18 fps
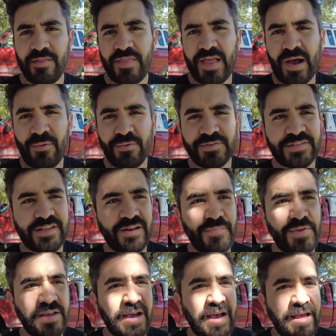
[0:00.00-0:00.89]
That one's
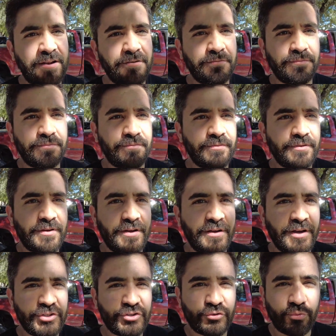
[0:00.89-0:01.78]
gonna be kind of
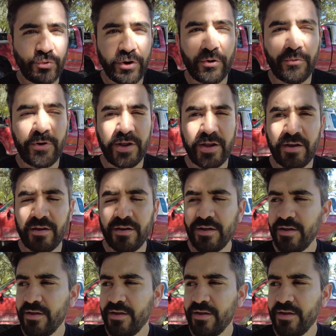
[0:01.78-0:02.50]
a trail rig.